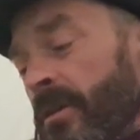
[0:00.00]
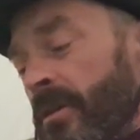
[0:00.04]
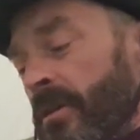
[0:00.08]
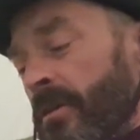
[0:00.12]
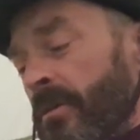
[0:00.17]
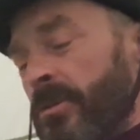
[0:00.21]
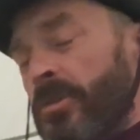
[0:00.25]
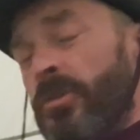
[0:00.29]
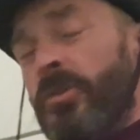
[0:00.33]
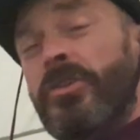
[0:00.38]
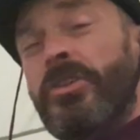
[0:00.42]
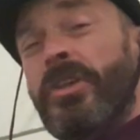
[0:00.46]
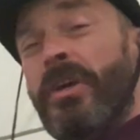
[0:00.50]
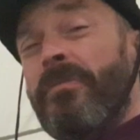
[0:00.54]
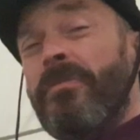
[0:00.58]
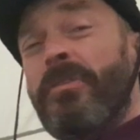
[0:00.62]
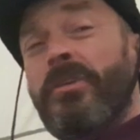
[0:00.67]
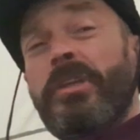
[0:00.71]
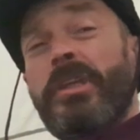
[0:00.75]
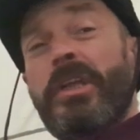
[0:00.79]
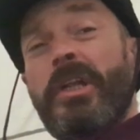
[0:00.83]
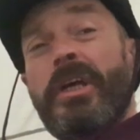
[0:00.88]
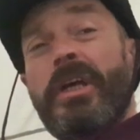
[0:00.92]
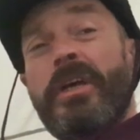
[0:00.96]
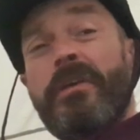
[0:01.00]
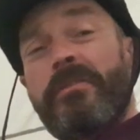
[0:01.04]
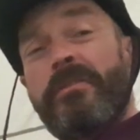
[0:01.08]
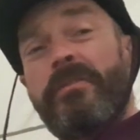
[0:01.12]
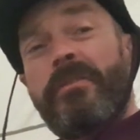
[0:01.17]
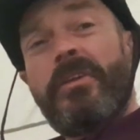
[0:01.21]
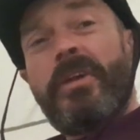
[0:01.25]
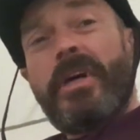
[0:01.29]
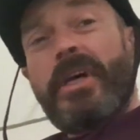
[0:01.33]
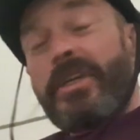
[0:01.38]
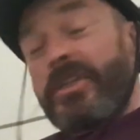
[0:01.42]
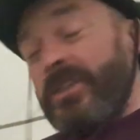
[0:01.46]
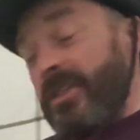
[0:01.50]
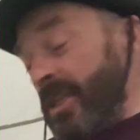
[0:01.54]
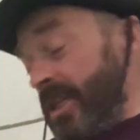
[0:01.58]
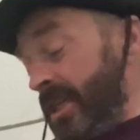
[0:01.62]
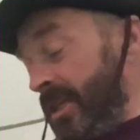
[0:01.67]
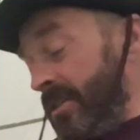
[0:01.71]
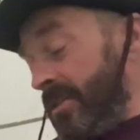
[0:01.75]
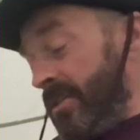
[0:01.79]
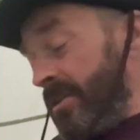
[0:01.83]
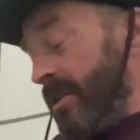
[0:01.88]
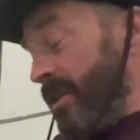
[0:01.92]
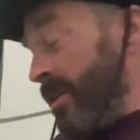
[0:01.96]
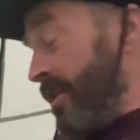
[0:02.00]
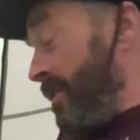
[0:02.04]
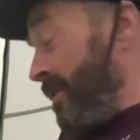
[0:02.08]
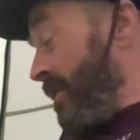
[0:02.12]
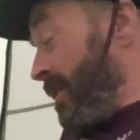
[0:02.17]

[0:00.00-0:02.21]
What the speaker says: There's loads of food left till last night, so